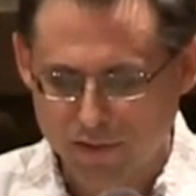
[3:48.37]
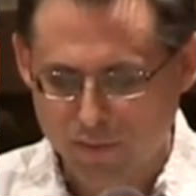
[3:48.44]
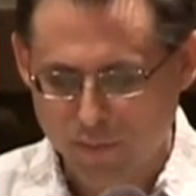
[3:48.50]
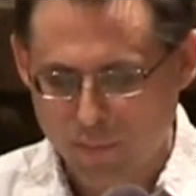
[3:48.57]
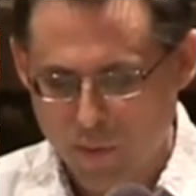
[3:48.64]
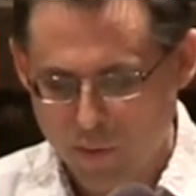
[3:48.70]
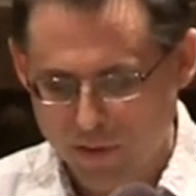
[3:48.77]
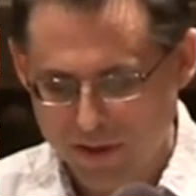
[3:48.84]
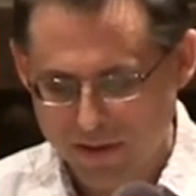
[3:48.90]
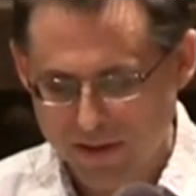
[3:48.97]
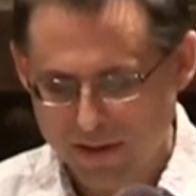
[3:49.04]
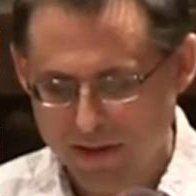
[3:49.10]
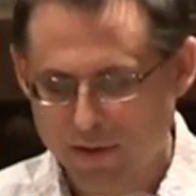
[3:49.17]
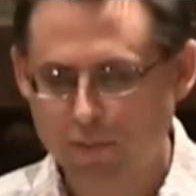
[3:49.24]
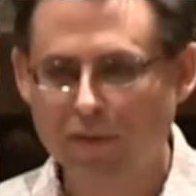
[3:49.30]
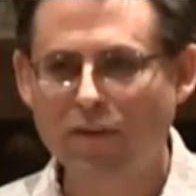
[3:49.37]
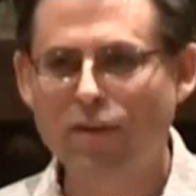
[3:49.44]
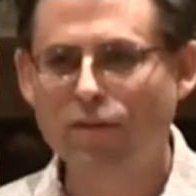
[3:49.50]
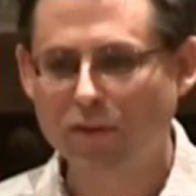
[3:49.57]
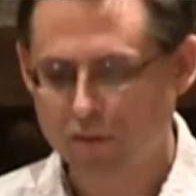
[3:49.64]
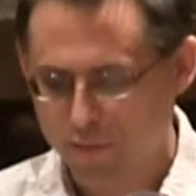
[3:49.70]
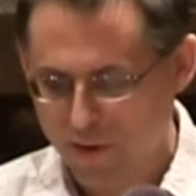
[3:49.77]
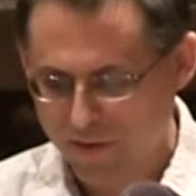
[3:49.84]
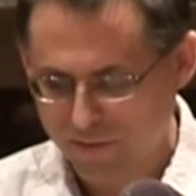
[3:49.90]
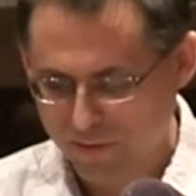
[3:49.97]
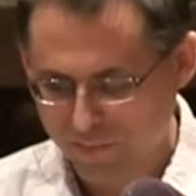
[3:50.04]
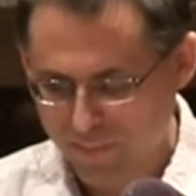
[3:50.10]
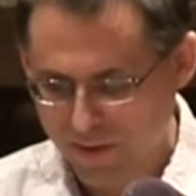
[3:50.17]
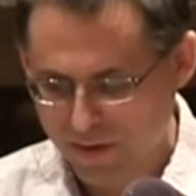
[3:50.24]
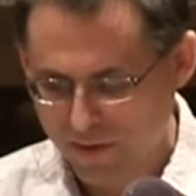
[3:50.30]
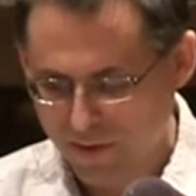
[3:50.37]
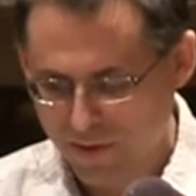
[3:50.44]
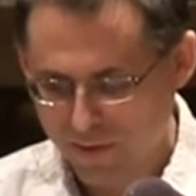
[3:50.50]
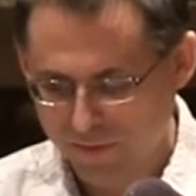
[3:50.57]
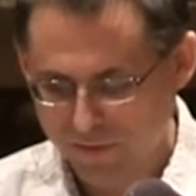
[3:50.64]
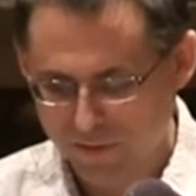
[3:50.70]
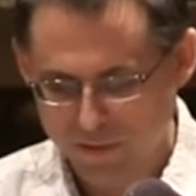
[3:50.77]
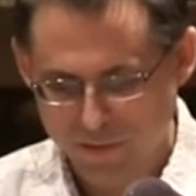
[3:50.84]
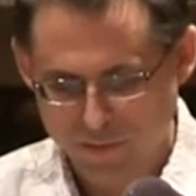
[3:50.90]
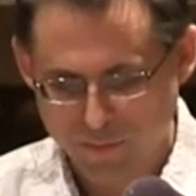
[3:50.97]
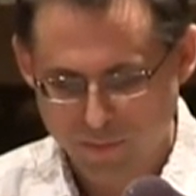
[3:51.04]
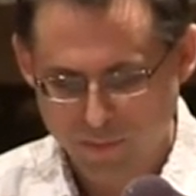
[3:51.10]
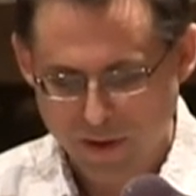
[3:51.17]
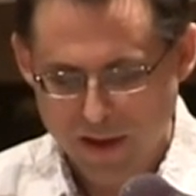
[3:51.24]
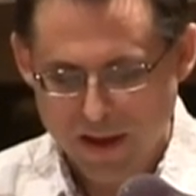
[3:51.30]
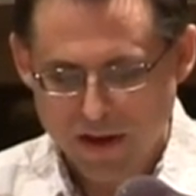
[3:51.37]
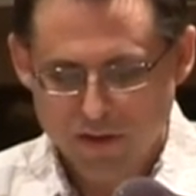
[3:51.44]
are reporting that they're receiving twice as many calls as usual.